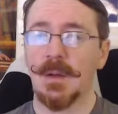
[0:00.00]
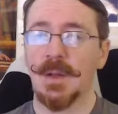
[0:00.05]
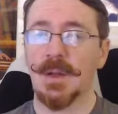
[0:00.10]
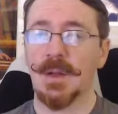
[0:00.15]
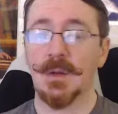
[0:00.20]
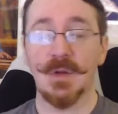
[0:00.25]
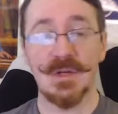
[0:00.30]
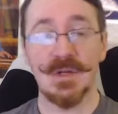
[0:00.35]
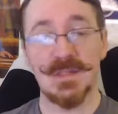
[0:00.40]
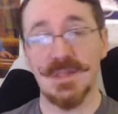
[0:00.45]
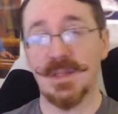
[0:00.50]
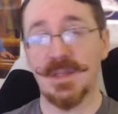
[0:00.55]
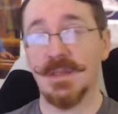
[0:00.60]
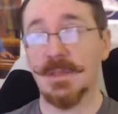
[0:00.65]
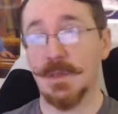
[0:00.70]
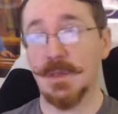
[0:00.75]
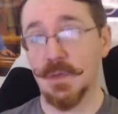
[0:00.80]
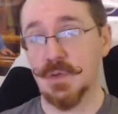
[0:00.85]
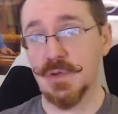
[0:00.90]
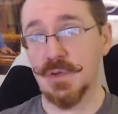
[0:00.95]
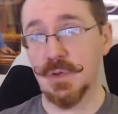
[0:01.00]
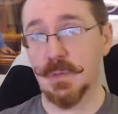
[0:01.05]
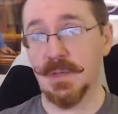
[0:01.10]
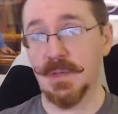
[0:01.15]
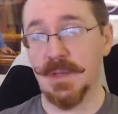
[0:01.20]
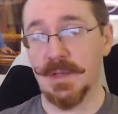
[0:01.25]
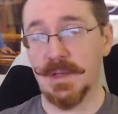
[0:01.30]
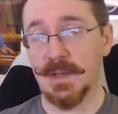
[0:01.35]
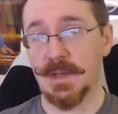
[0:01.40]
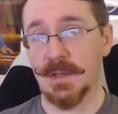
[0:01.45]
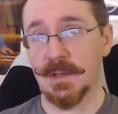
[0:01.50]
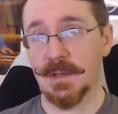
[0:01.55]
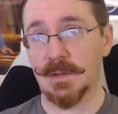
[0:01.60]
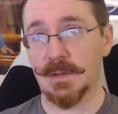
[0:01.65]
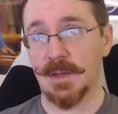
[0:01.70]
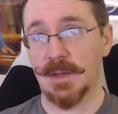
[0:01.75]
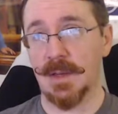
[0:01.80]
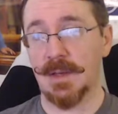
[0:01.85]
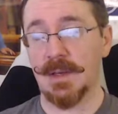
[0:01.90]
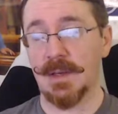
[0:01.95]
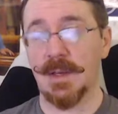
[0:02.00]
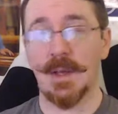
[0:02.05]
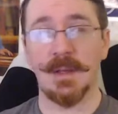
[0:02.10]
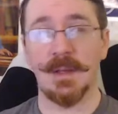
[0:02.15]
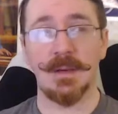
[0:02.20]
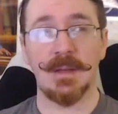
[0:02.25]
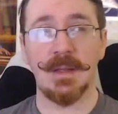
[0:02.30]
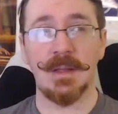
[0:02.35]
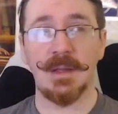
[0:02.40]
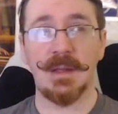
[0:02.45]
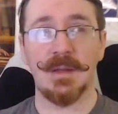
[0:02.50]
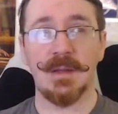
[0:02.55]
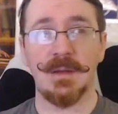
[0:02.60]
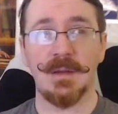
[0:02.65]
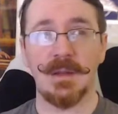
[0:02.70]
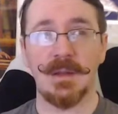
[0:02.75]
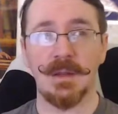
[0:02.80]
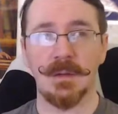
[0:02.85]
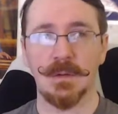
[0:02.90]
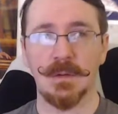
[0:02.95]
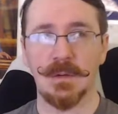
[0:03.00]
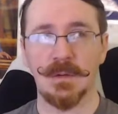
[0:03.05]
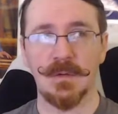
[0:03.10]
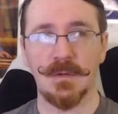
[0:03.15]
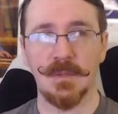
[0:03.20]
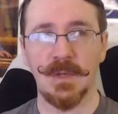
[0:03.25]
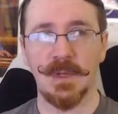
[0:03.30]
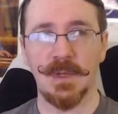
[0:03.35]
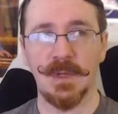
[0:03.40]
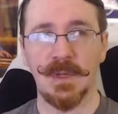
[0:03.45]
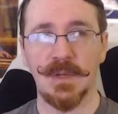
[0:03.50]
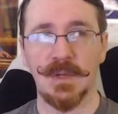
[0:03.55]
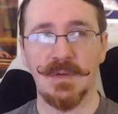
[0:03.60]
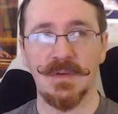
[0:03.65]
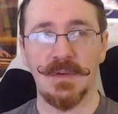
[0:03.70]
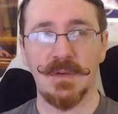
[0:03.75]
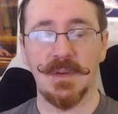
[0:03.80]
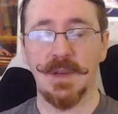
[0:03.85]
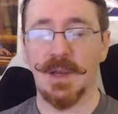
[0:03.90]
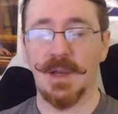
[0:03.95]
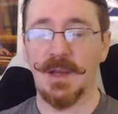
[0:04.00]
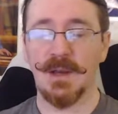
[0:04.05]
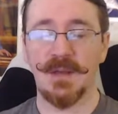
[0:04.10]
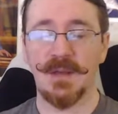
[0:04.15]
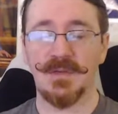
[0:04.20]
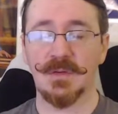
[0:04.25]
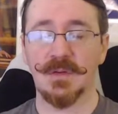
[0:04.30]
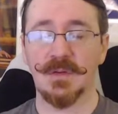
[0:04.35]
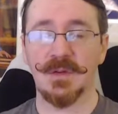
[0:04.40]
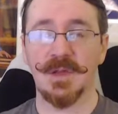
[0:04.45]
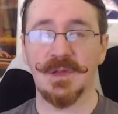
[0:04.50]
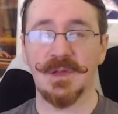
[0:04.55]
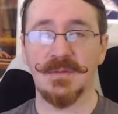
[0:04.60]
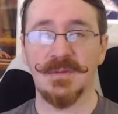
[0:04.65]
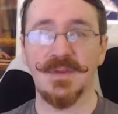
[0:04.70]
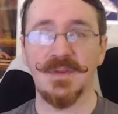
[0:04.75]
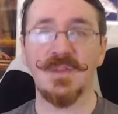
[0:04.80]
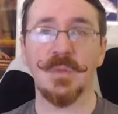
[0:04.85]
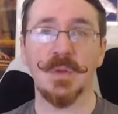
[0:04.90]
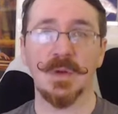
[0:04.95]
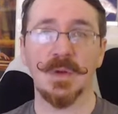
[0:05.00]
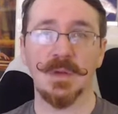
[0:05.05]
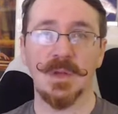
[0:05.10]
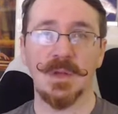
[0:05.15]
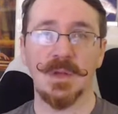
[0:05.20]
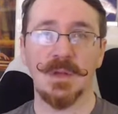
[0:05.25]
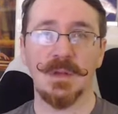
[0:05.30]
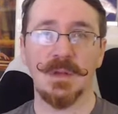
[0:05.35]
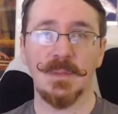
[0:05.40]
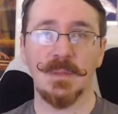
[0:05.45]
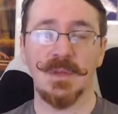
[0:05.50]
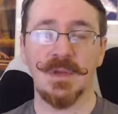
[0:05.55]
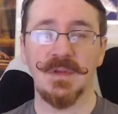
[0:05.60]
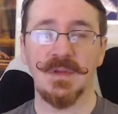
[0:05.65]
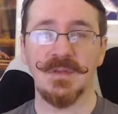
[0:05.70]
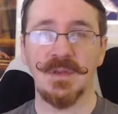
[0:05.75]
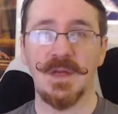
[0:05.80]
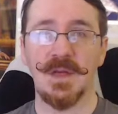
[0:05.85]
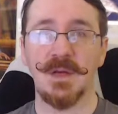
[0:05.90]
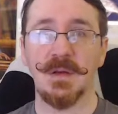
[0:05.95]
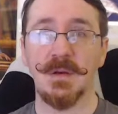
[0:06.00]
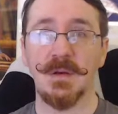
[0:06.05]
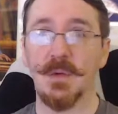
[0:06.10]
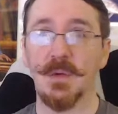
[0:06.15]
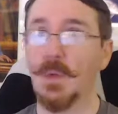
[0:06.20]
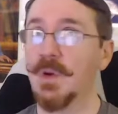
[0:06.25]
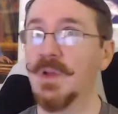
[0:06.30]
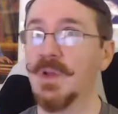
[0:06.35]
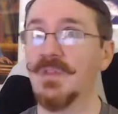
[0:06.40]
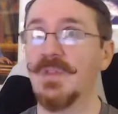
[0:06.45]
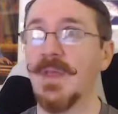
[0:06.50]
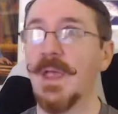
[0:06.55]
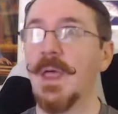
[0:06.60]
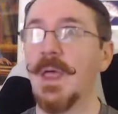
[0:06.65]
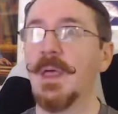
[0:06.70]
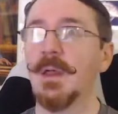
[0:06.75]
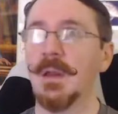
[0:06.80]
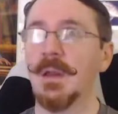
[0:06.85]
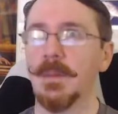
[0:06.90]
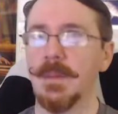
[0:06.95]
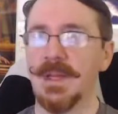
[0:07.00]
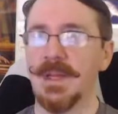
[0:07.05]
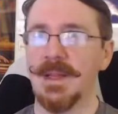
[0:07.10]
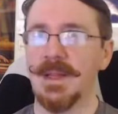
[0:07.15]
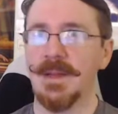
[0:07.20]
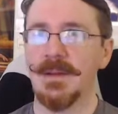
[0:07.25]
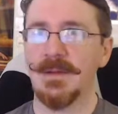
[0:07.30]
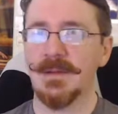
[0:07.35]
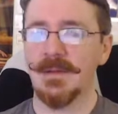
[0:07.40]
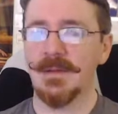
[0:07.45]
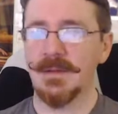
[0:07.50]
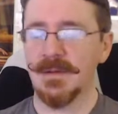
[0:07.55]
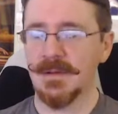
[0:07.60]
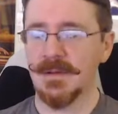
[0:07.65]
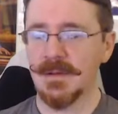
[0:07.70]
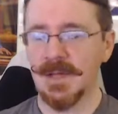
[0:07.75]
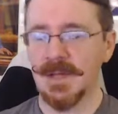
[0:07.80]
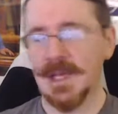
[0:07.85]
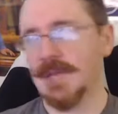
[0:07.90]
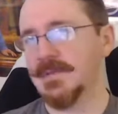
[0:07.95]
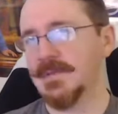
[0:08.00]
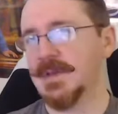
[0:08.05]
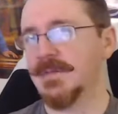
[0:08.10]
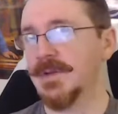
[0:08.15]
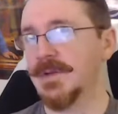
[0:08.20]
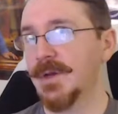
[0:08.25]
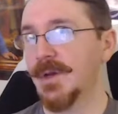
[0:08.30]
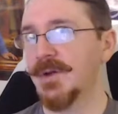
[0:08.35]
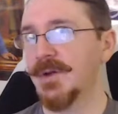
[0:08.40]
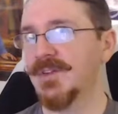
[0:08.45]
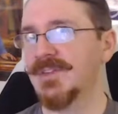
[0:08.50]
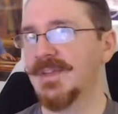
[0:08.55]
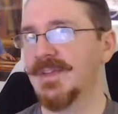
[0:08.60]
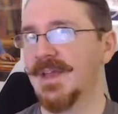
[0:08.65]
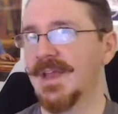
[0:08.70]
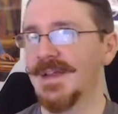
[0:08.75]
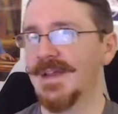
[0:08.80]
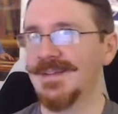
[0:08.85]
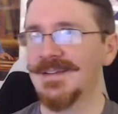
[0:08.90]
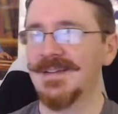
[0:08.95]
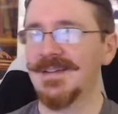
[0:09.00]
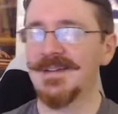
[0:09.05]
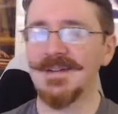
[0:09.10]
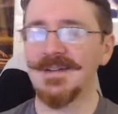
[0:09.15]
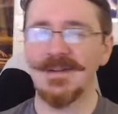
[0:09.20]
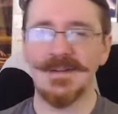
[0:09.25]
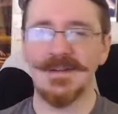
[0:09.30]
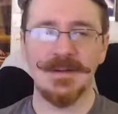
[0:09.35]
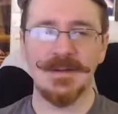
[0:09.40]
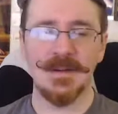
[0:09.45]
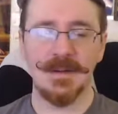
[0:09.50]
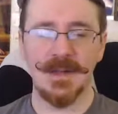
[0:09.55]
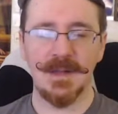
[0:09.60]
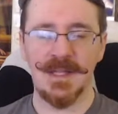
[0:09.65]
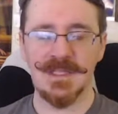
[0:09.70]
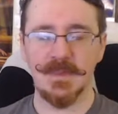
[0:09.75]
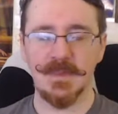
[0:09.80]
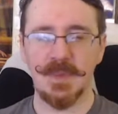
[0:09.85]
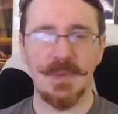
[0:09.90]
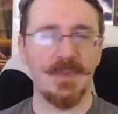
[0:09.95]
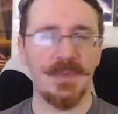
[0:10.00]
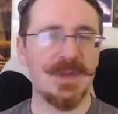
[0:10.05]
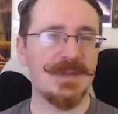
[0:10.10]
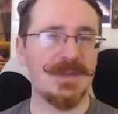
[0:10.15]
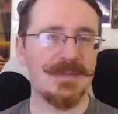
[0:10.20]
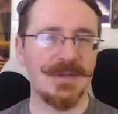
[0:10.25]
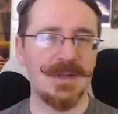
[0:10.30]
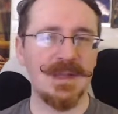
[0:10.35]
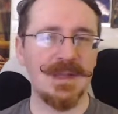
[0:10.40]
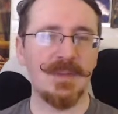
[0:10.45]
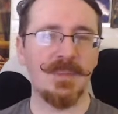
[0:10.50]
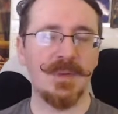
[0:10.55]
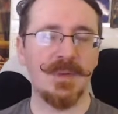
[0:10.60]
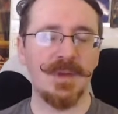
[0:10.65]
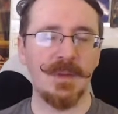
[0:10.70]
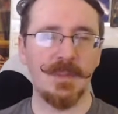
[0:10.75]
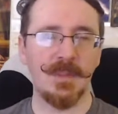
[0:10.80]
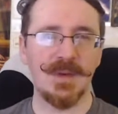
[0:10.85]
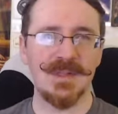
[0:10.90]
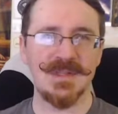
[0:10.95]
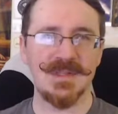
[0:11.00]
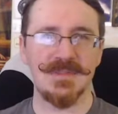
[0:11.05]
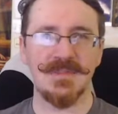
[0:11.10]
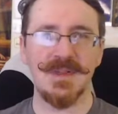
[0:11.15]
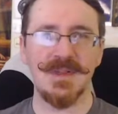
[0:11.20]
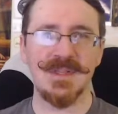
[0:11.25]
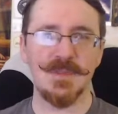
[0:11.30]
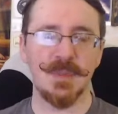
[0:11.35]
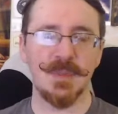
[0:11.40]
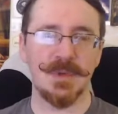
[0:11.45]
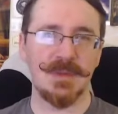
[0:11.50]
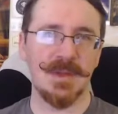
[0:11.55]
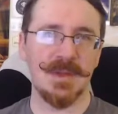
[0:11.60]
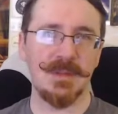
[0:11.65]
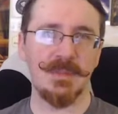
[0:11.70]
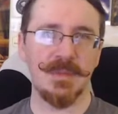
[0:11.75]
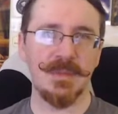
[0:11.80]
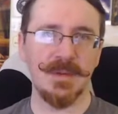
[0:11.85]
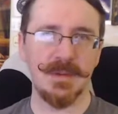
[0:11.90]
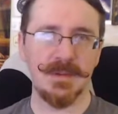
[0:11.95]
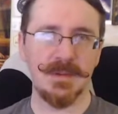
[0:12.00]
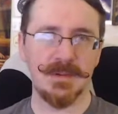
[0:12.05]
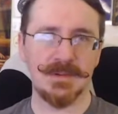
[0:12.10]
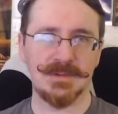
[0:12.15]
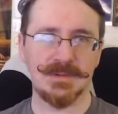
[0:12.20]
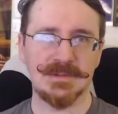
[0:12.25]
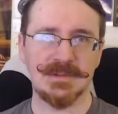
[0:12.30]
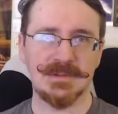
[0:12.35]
it looks like the YouTube like and not like the too many likes and doesn't look like the Facebook like because that annoys the hell out of me. Have you ever noticed that? Lots of people have a like button, but it's a Facebook like button.